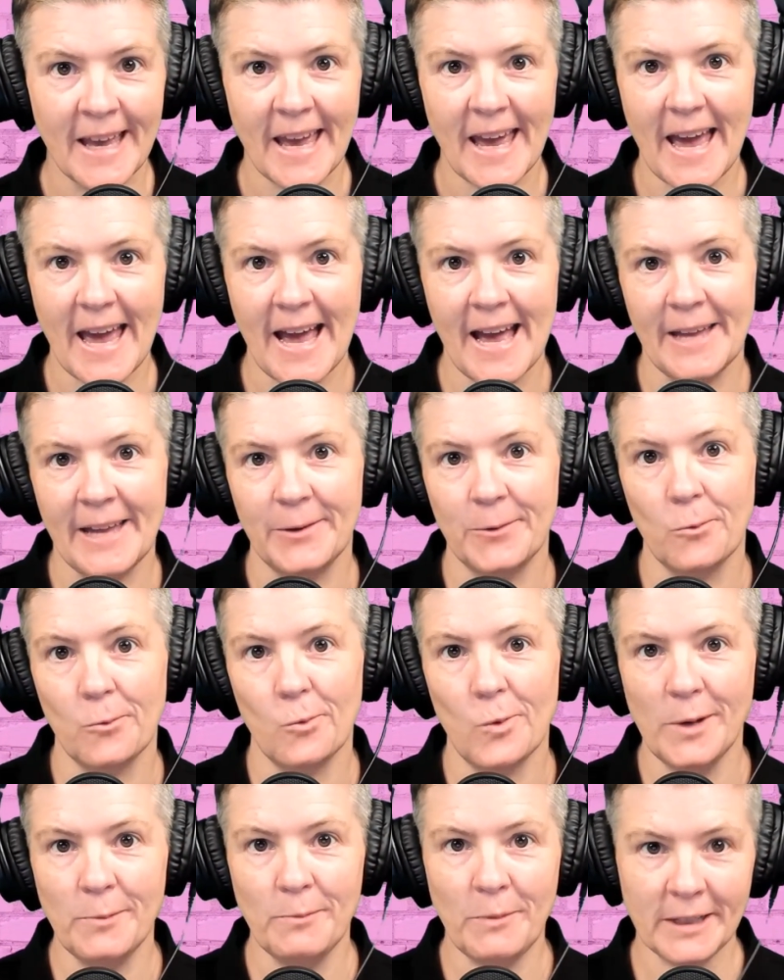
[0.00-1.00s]
and
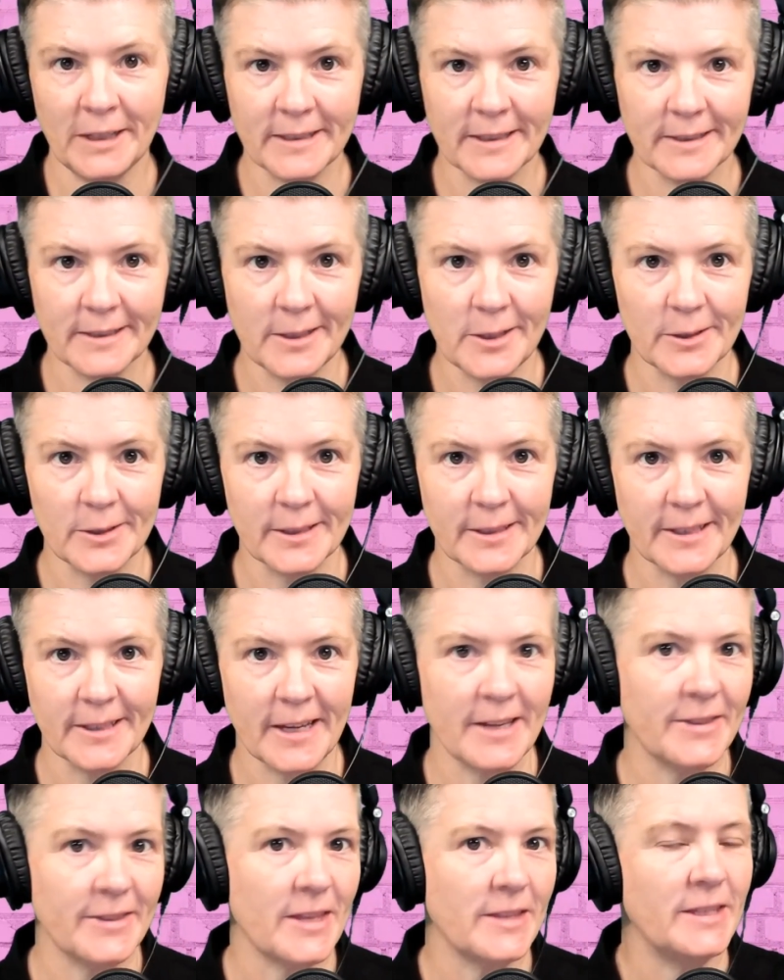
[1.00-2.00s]
one person uses
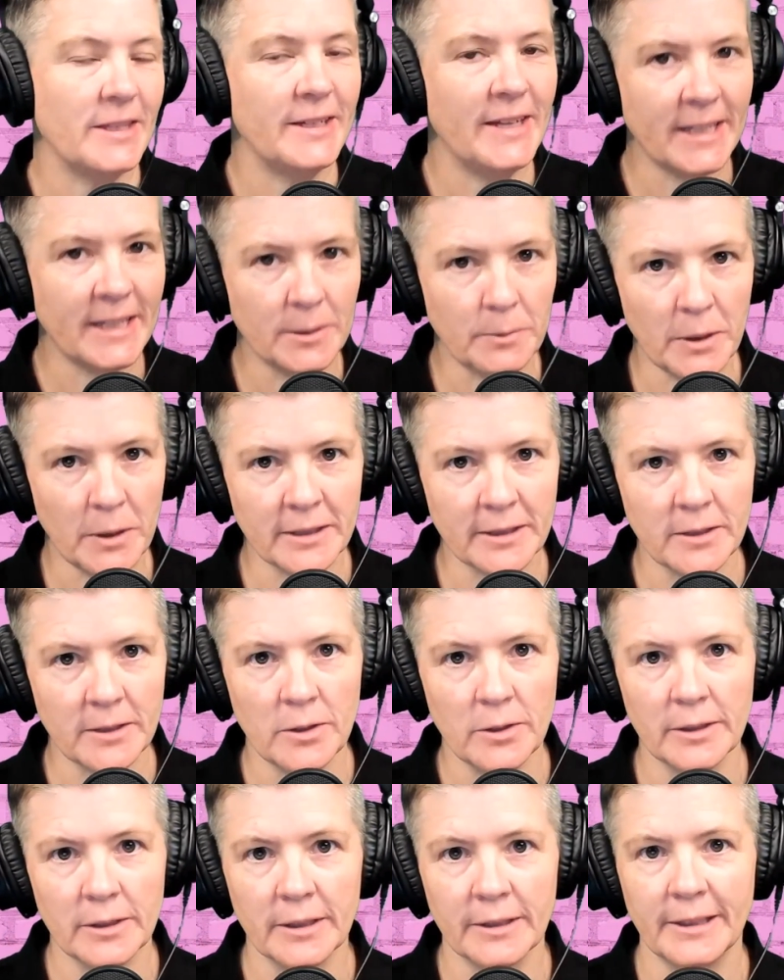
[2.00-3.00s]
it, then the next person
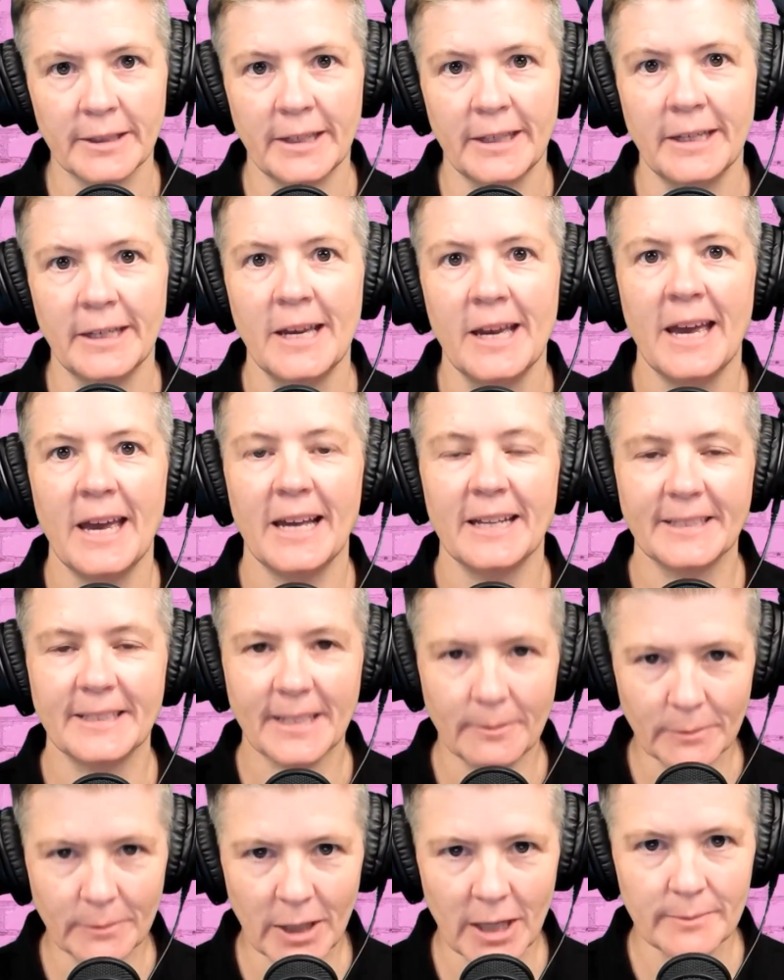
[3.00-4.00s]
uses it, and
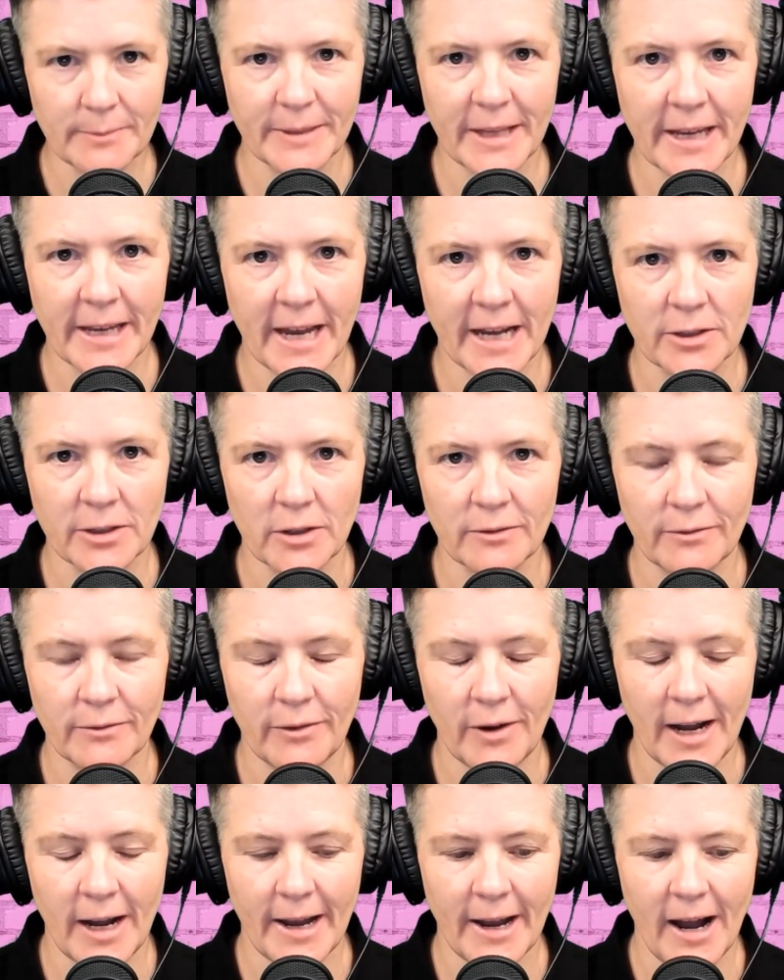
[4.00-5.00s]
sometimes they catch on
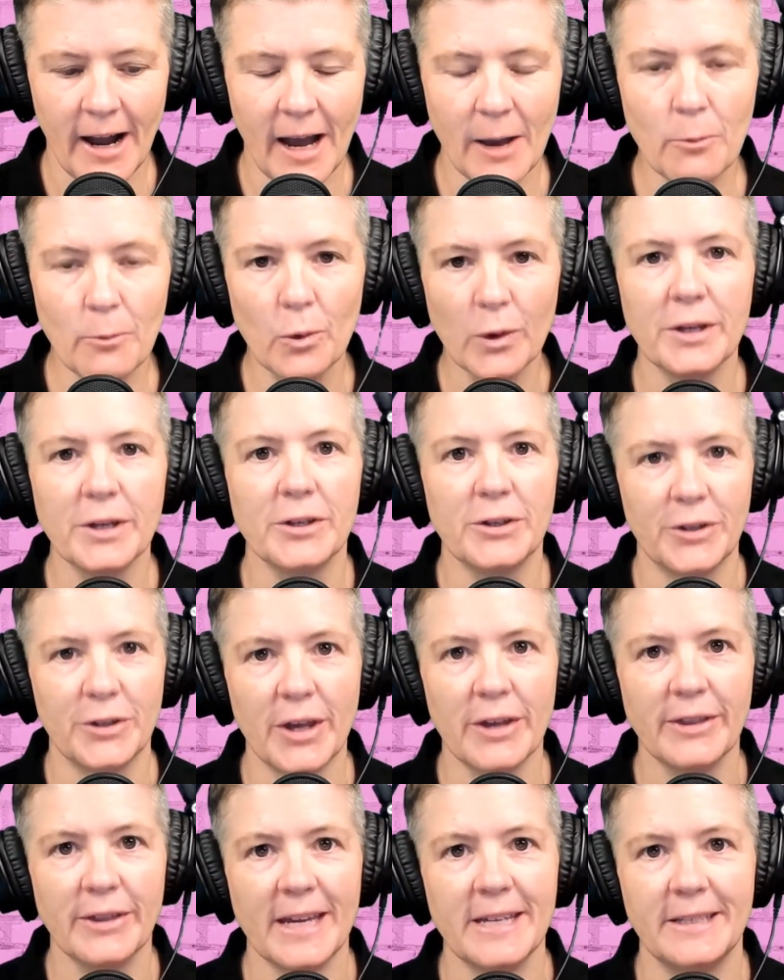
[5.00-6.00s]
fire. I wish
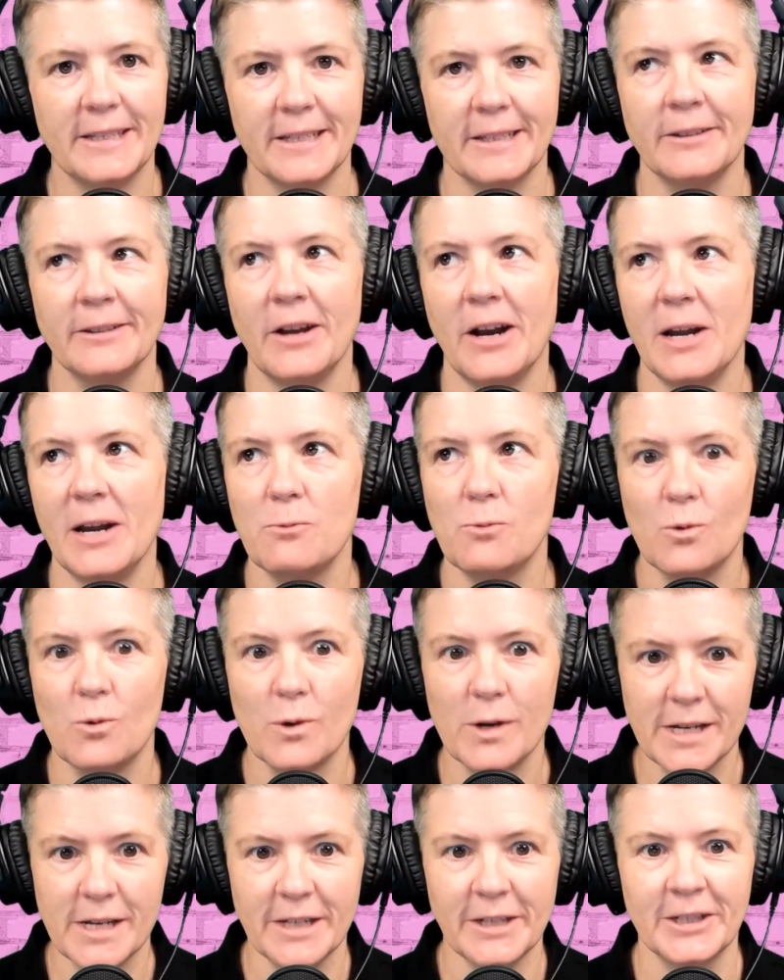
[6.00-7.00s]
that they didn't. I
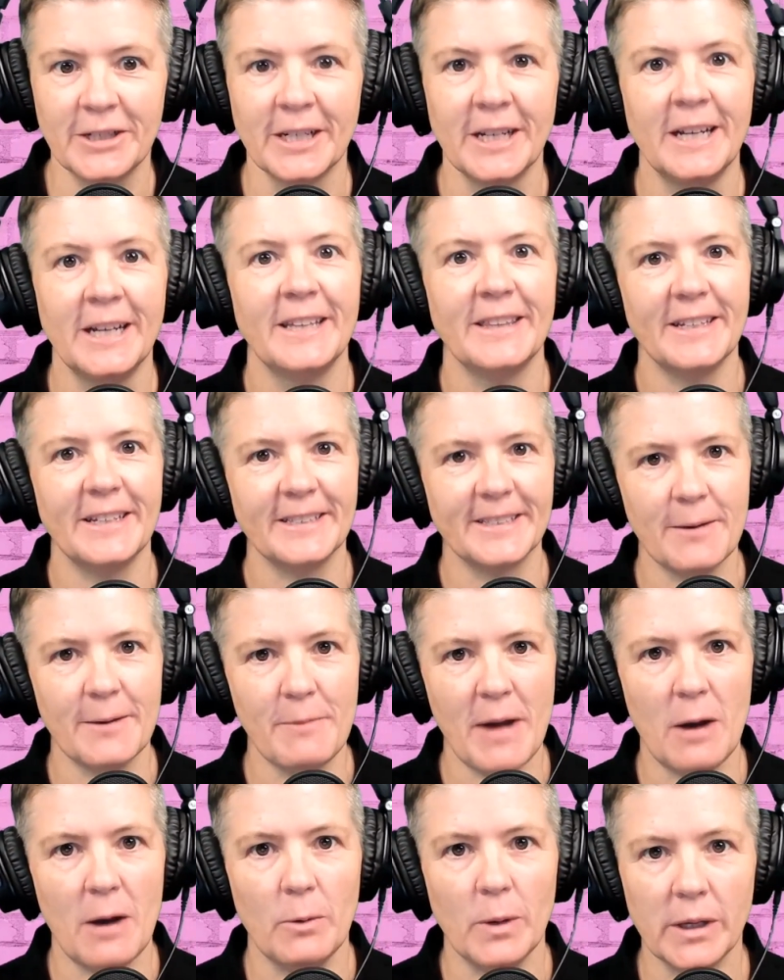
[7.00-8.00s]
wish that
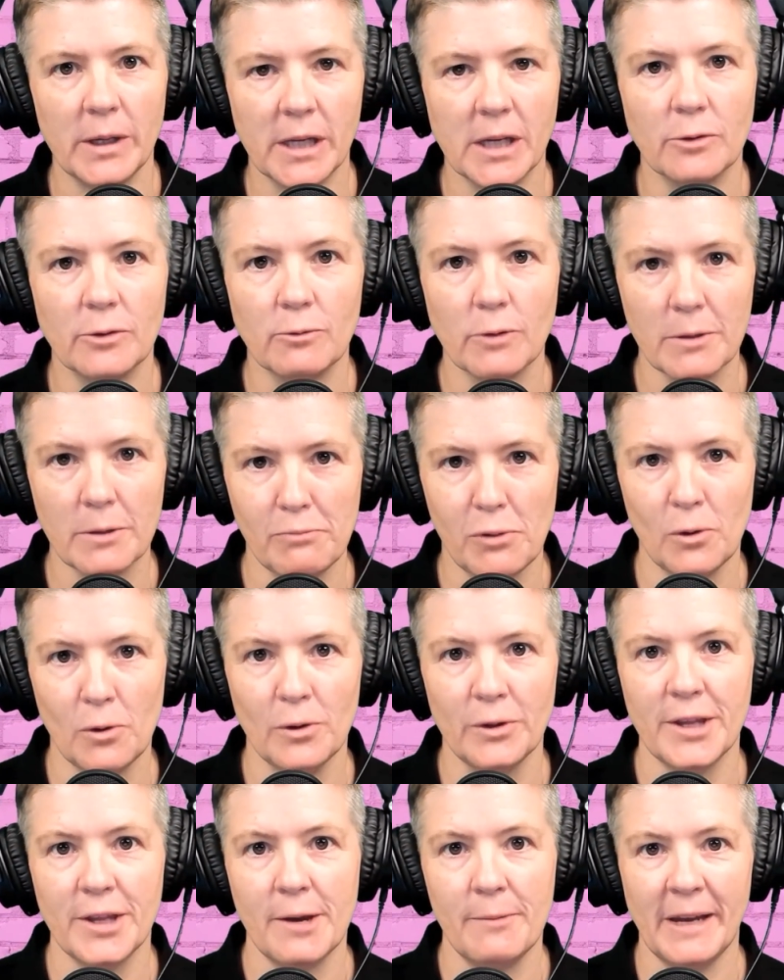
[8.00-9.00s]
somehow we could
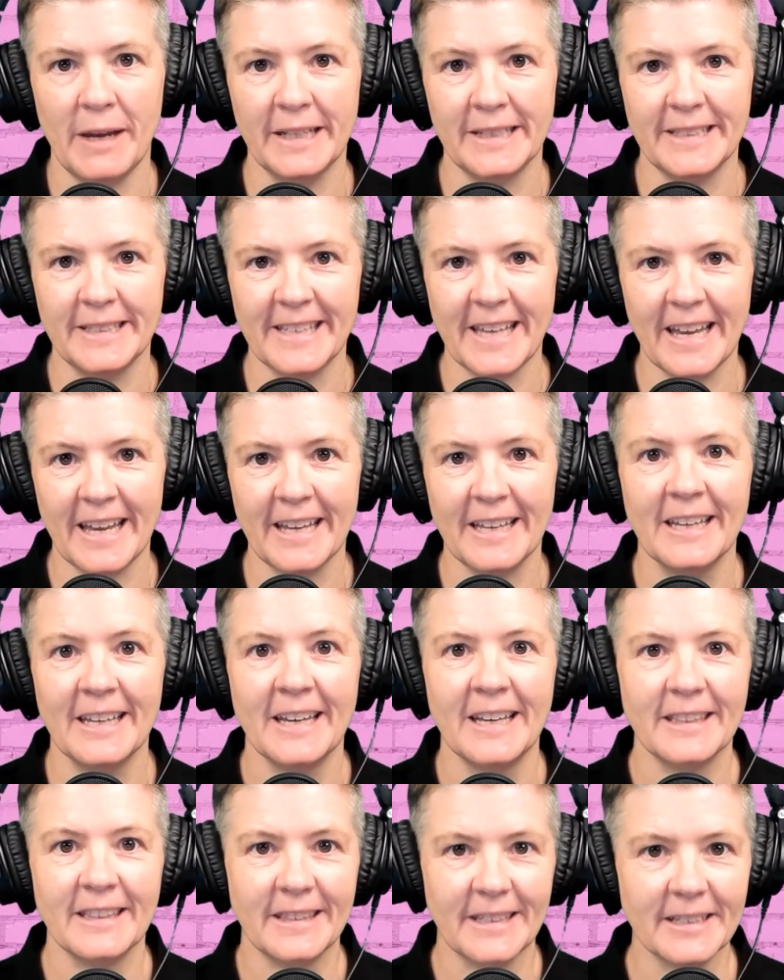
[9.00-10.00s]
report them and say,
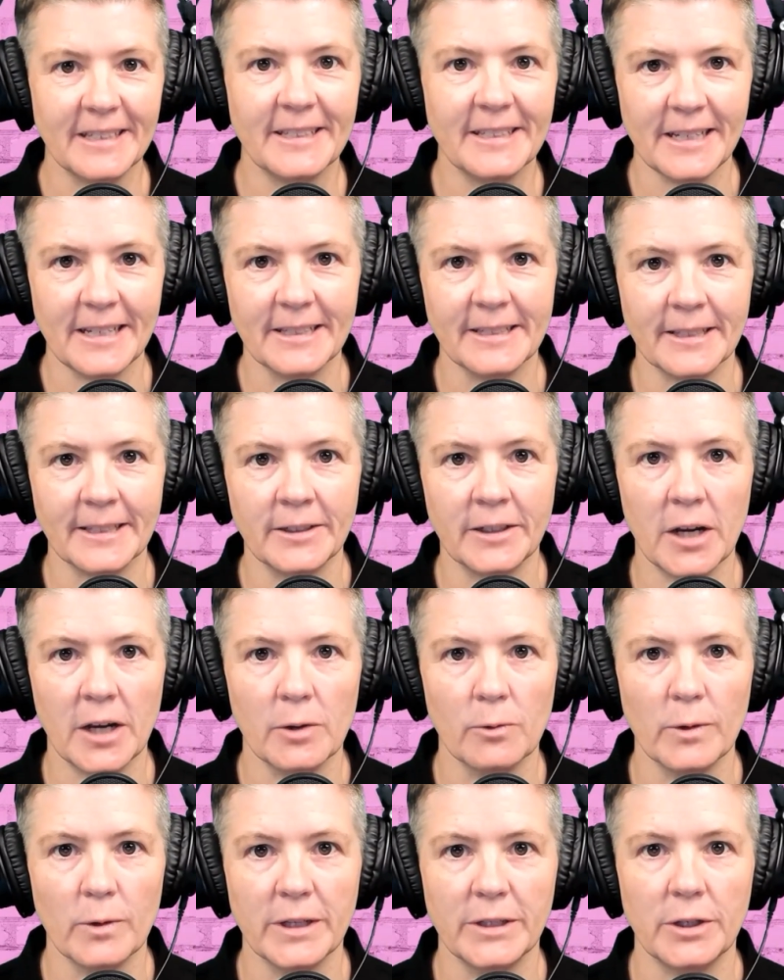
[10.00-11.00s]
this isn't
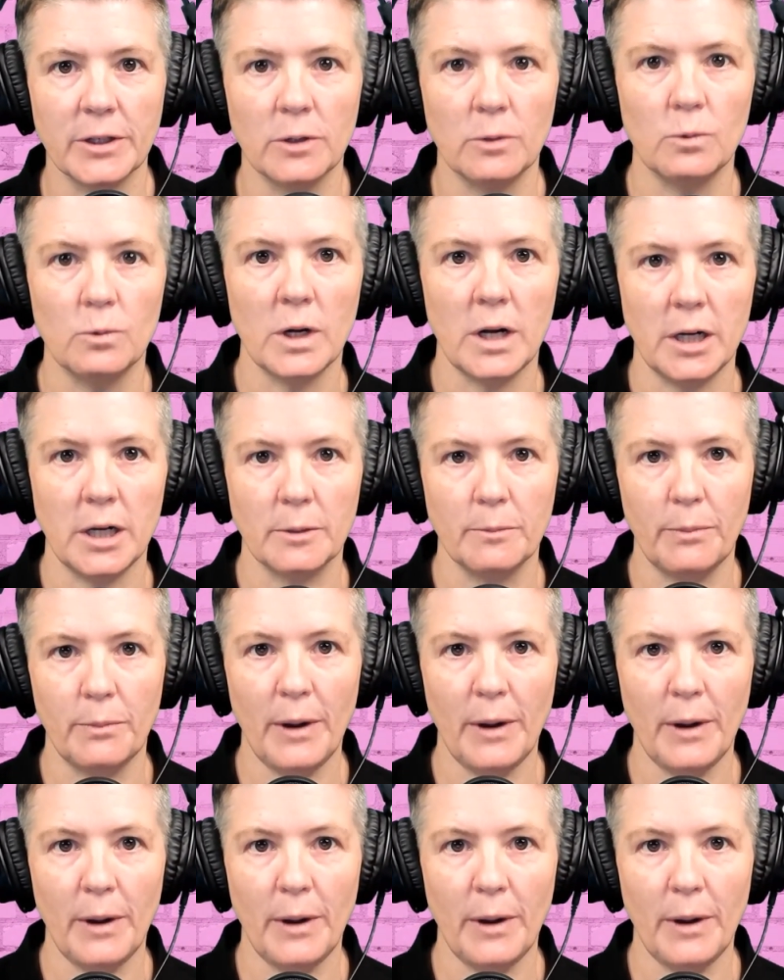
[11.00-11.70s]
original work.